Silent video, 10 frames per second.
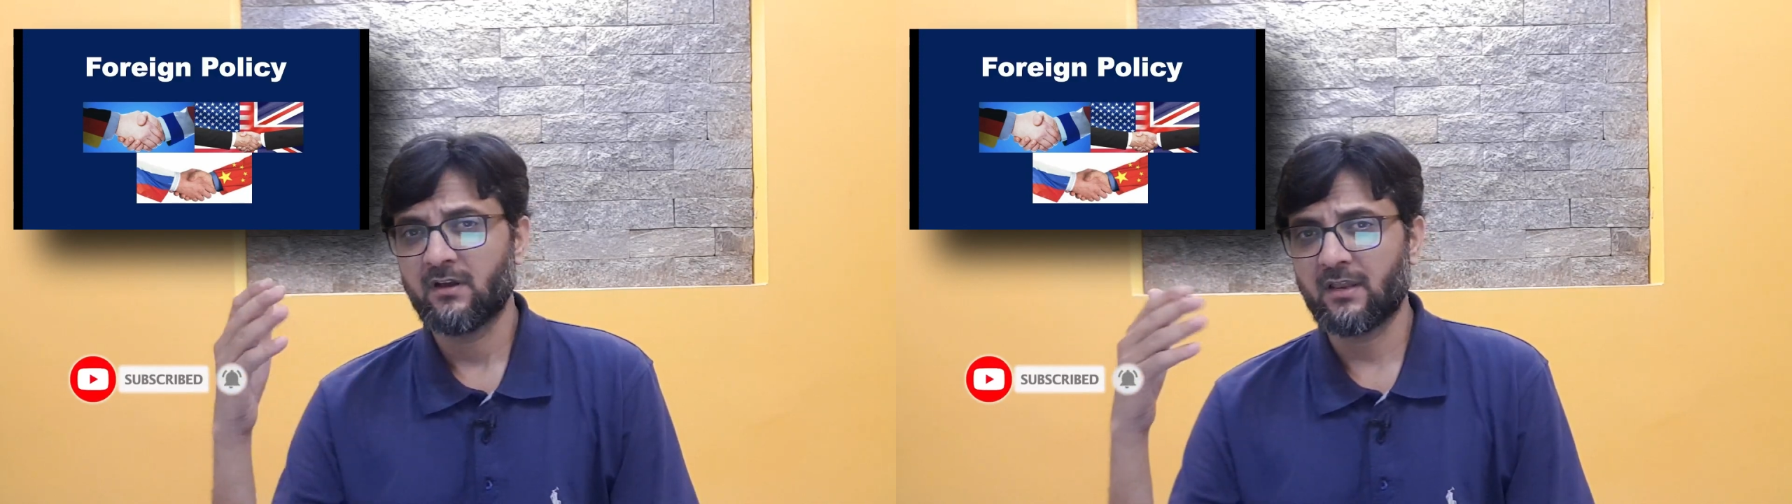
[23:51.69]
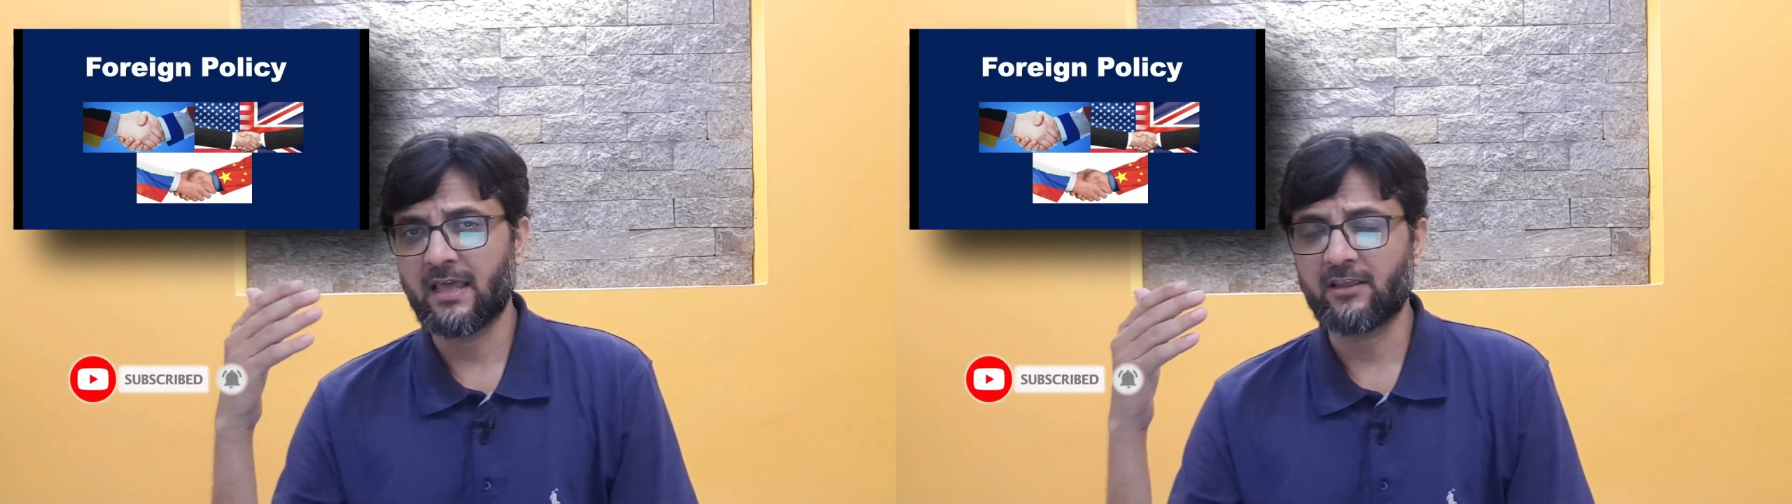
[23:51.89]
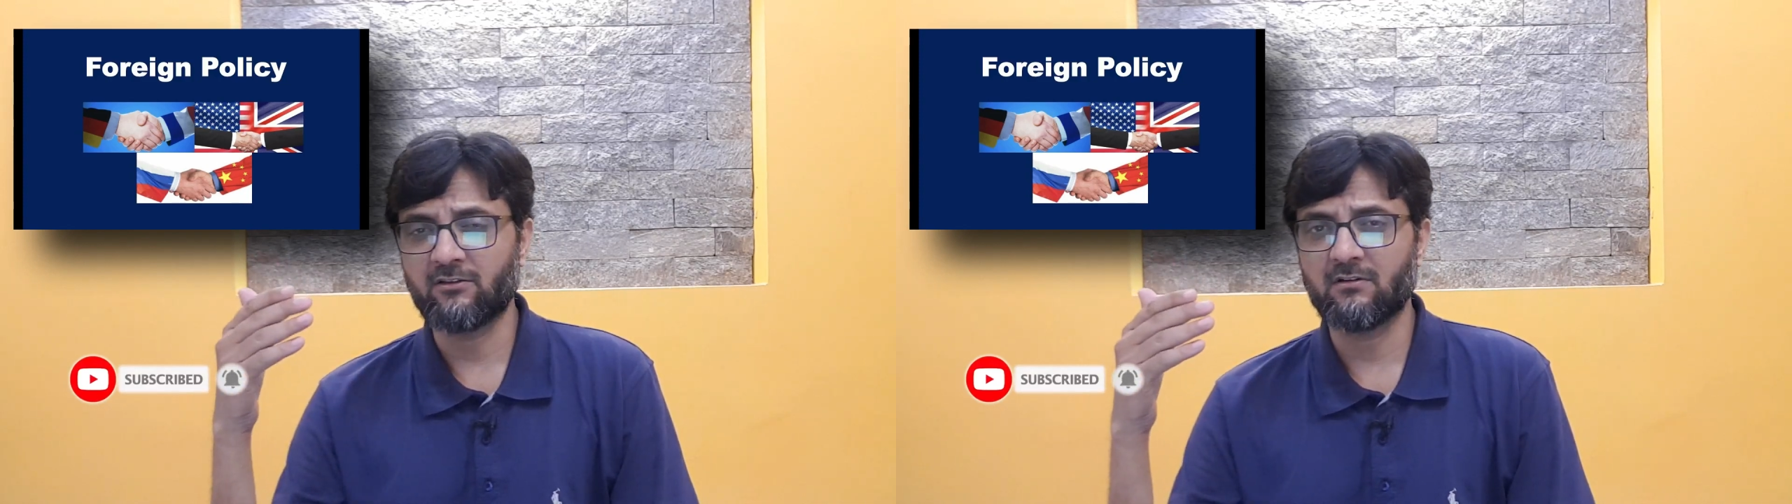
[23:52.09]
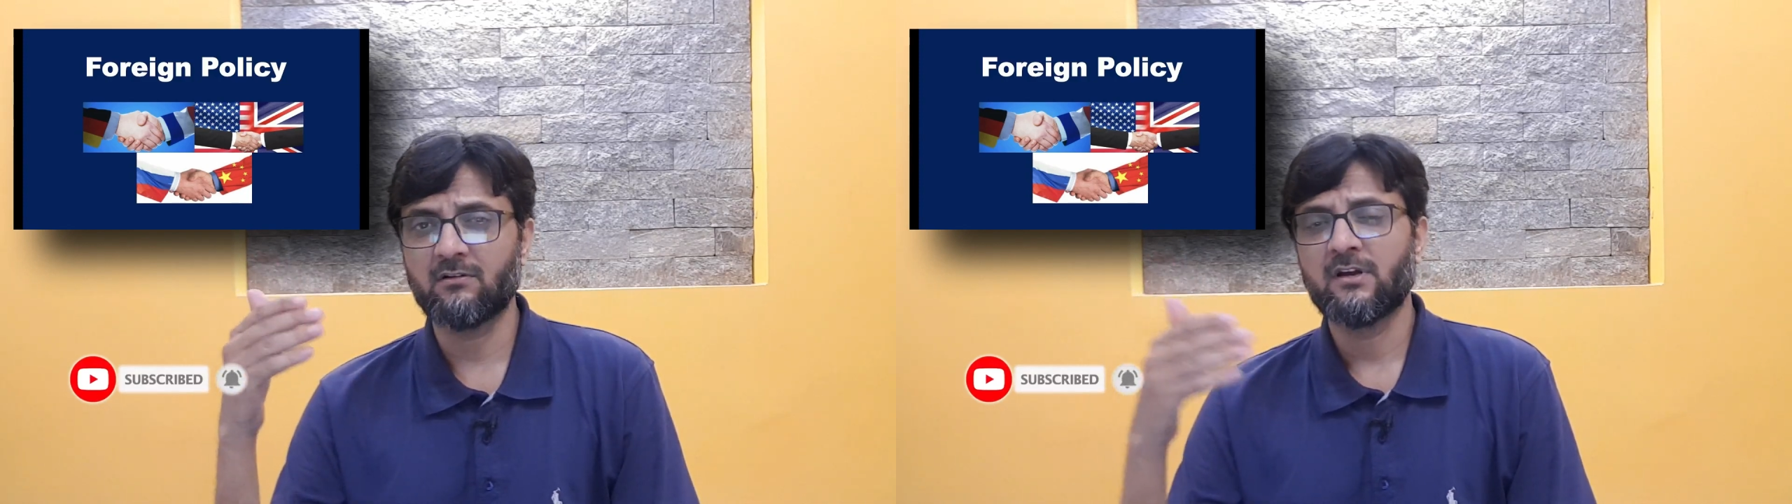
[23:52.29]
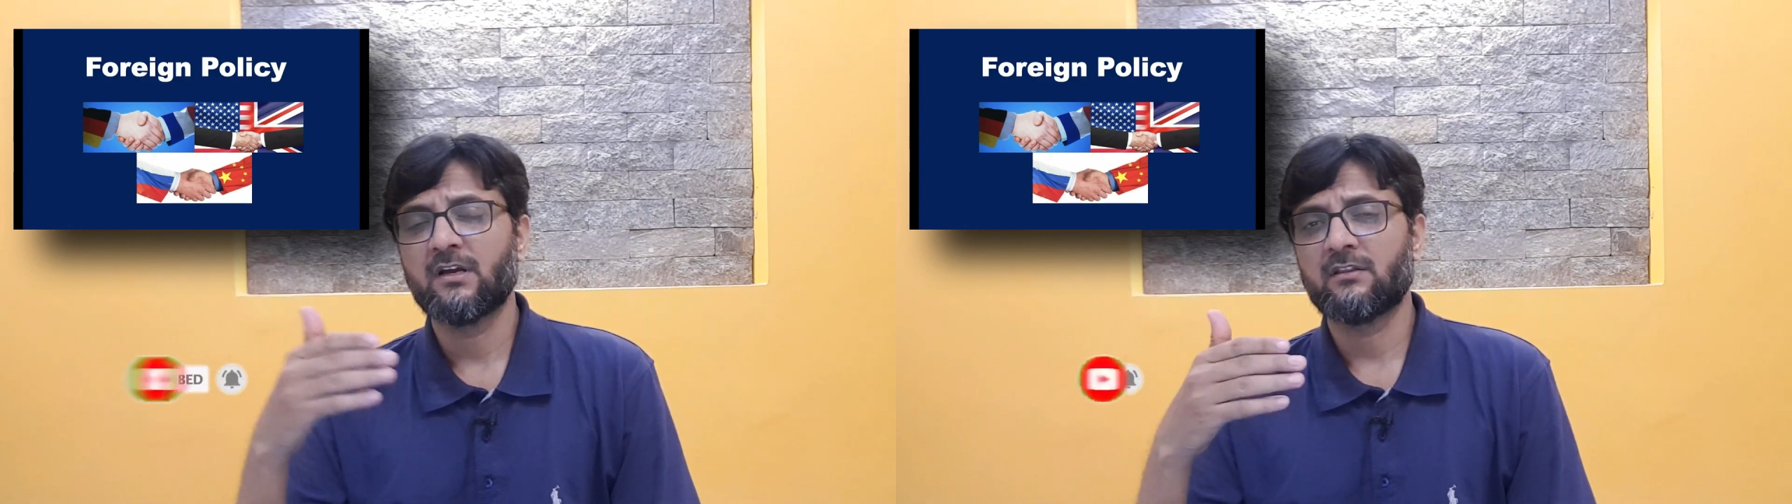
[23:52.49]
Like,
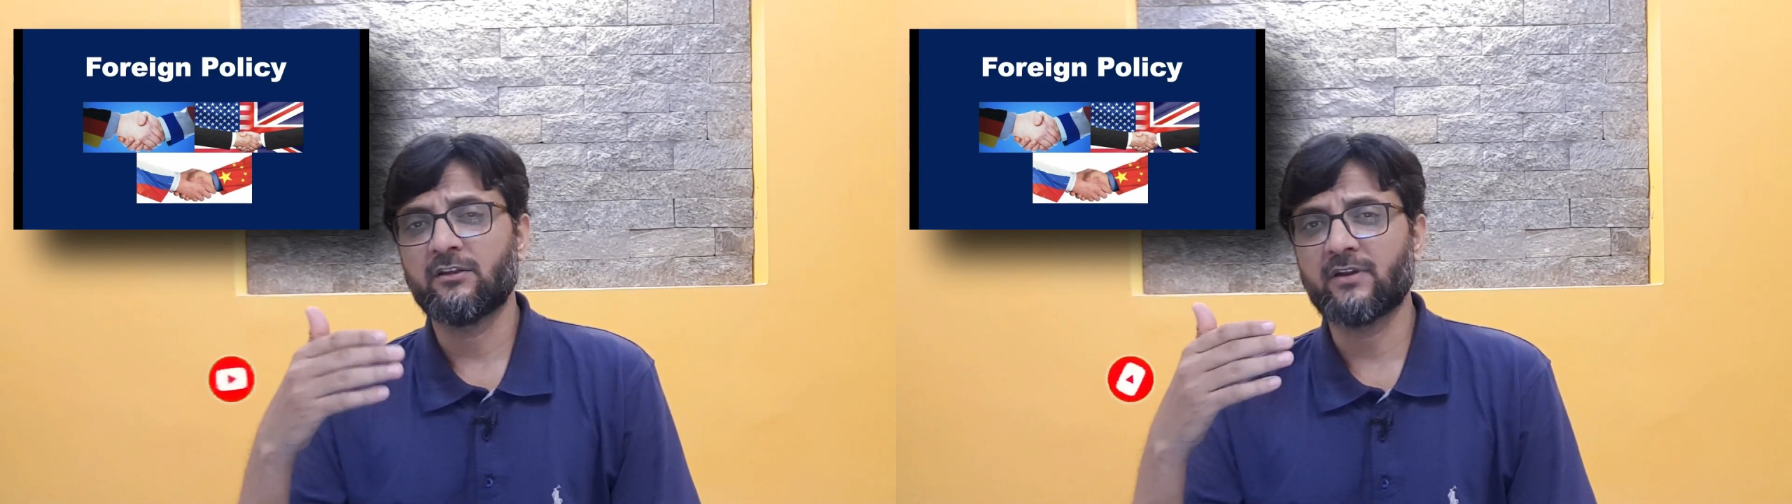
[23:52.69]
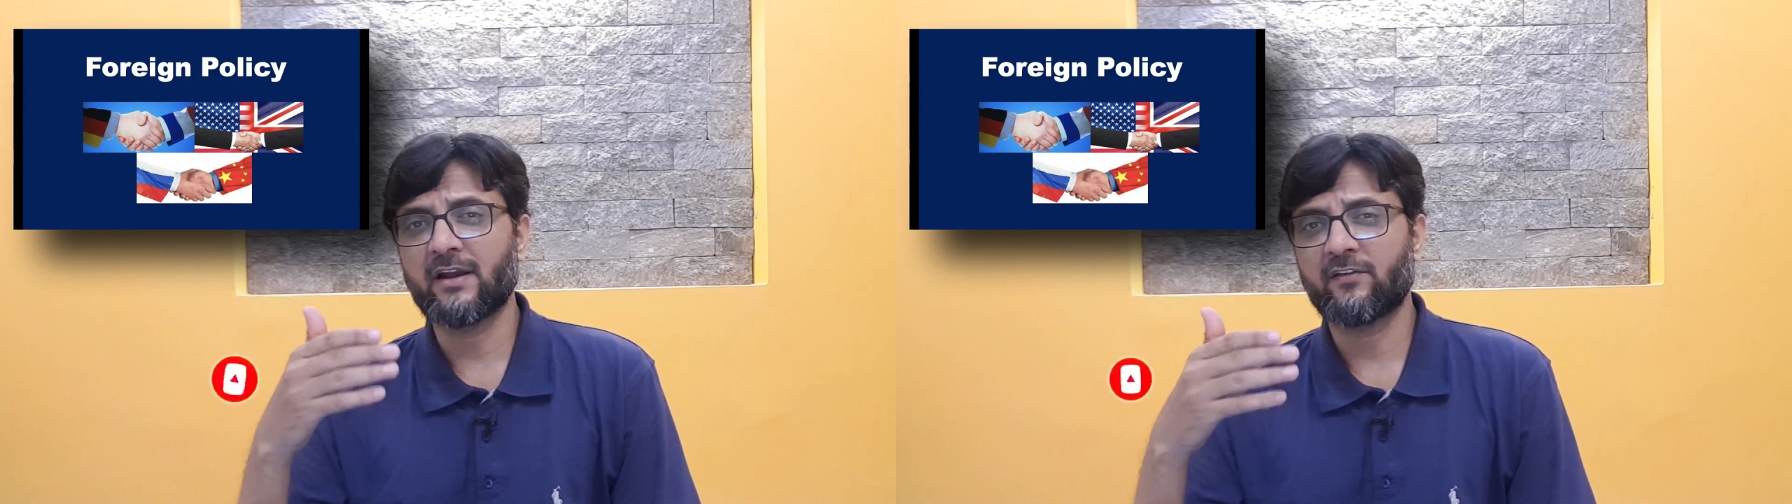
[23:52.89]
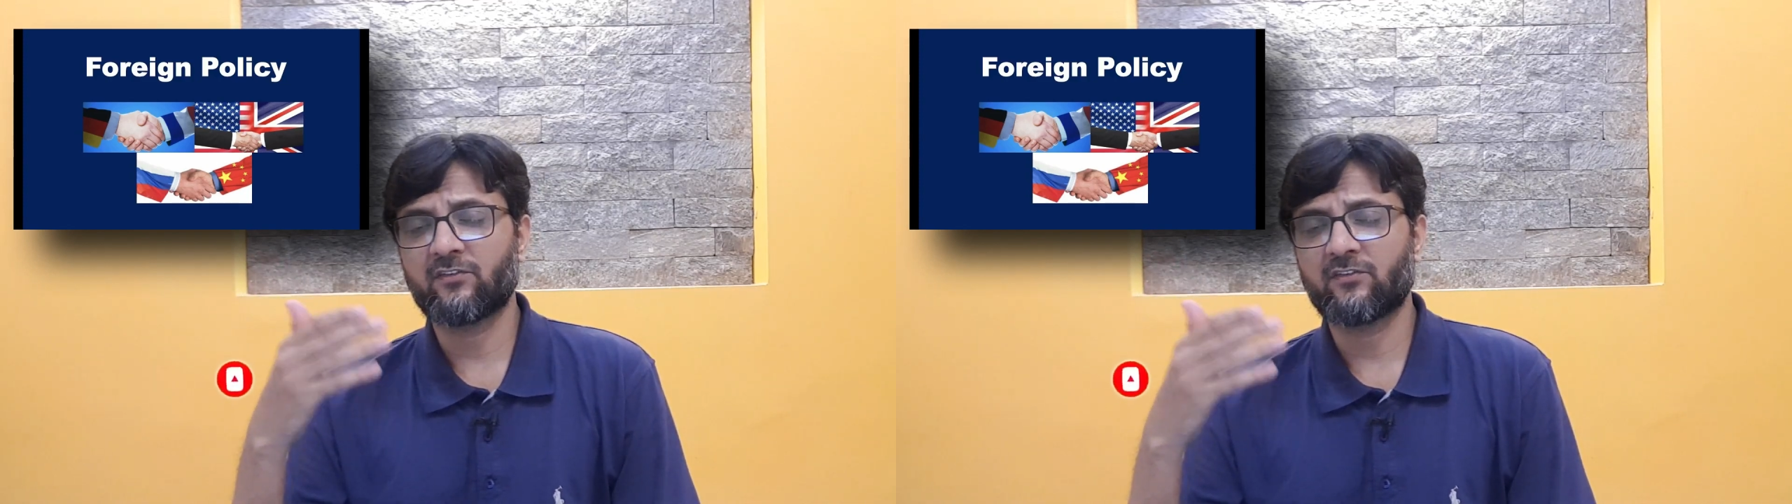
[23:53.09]
the United